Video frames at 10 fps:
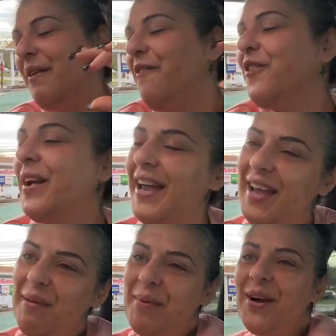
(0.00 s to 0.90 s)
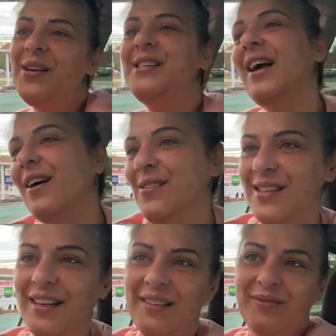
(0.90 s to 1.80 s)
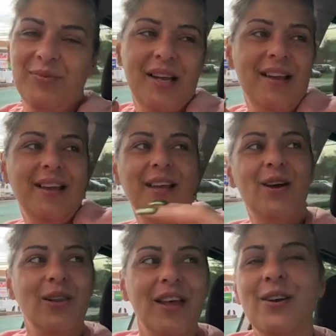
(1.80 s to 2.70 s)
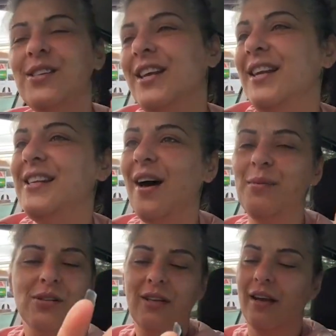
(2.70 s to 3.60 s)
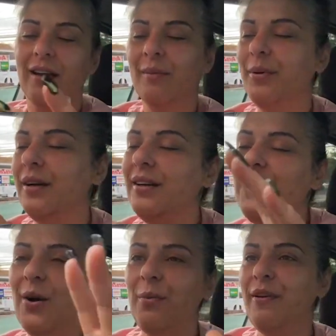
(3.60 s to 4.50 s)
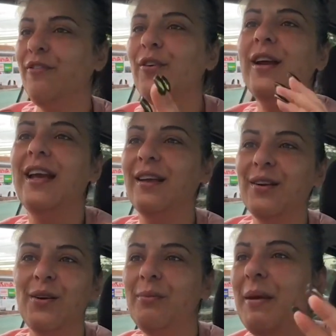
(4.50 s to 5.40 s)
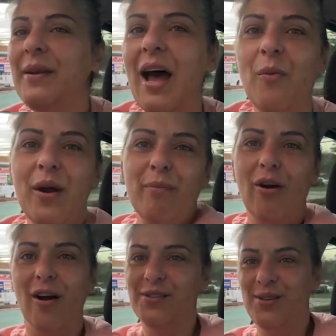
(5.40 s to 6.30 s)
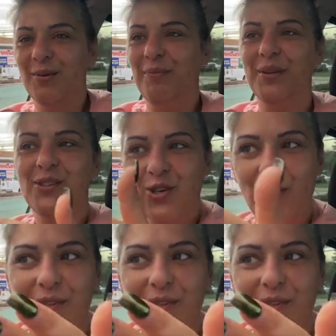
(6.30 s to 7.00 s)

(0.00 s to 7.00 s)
be free and be ourselves and, you know, let our titties out. I'm just kidding, but you know, be free, you know, maybe not wear bras, but